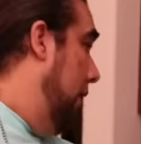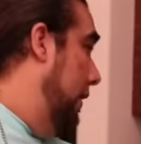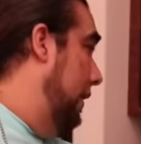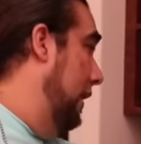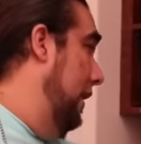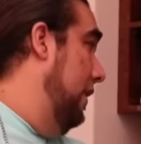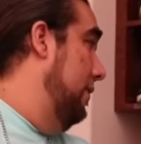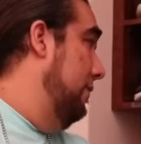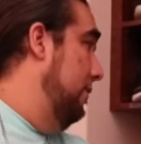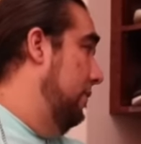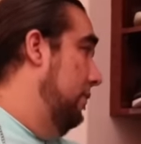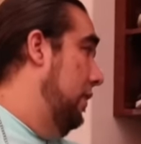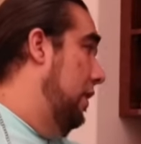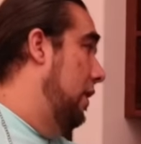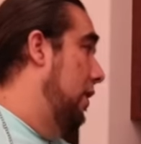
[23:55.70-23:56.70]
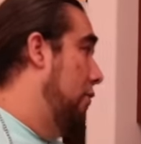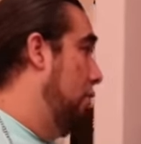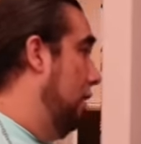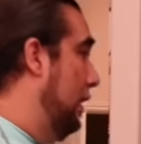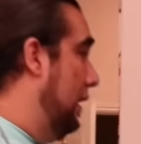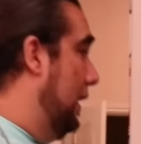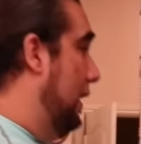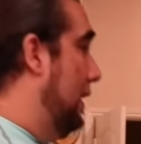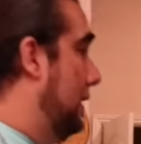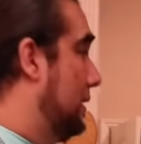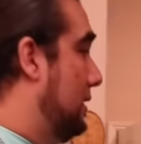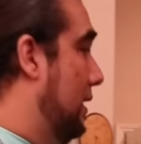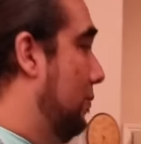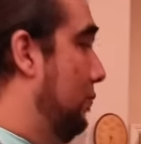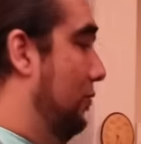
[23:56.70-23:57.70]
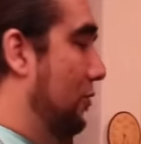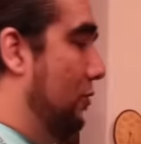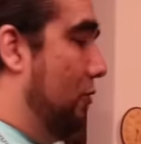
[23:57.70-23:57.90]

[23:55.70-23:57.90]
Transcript: Again, we're gonna get into something real